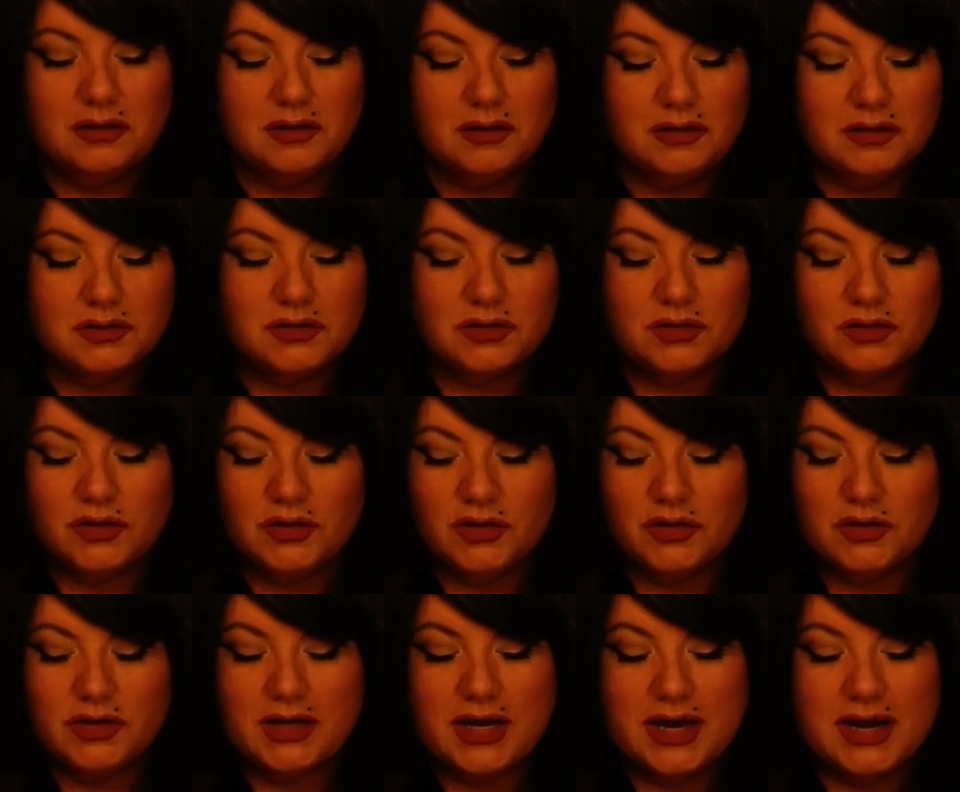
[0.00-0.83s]
Let's go to
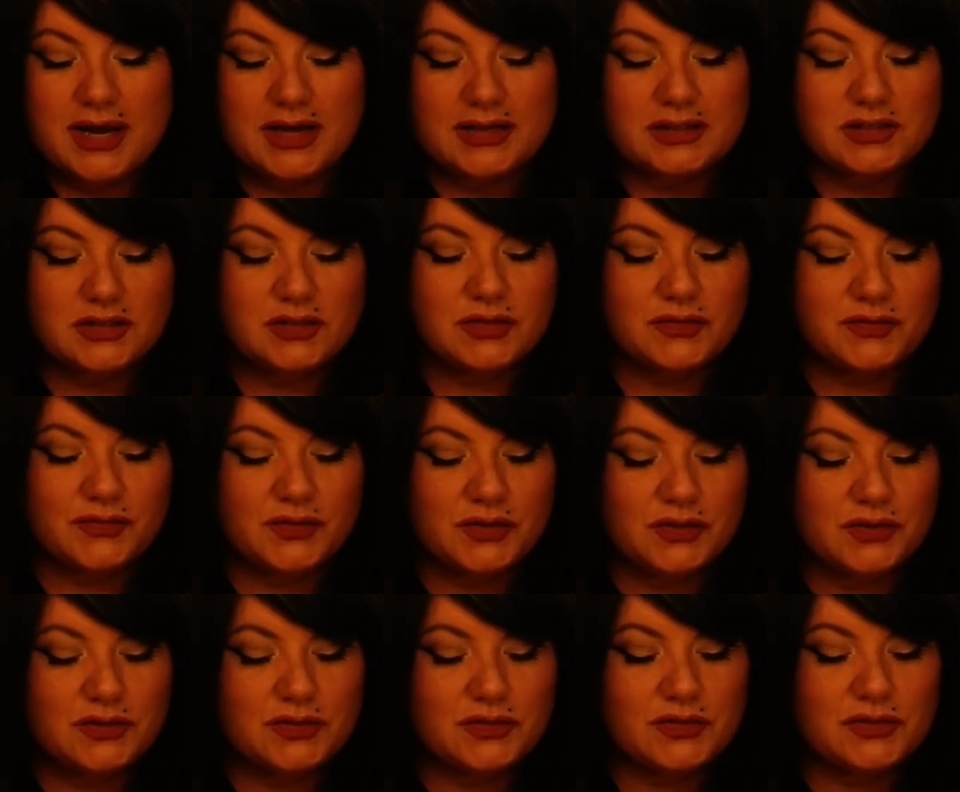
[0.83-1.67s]
your guides
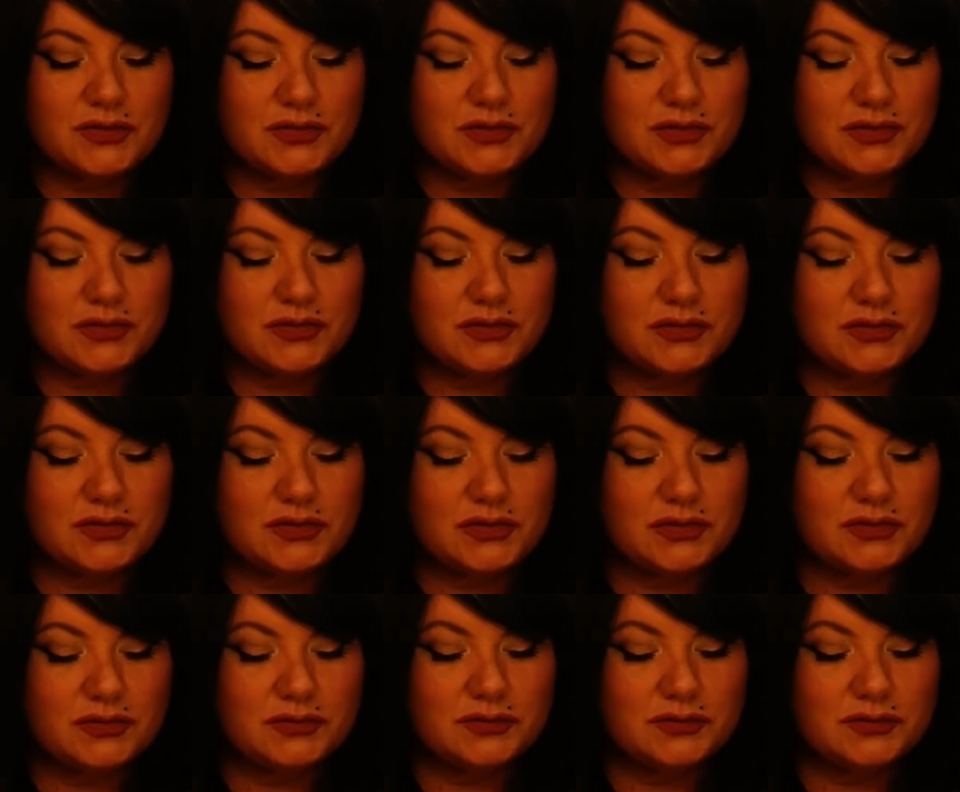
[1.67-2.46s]
first.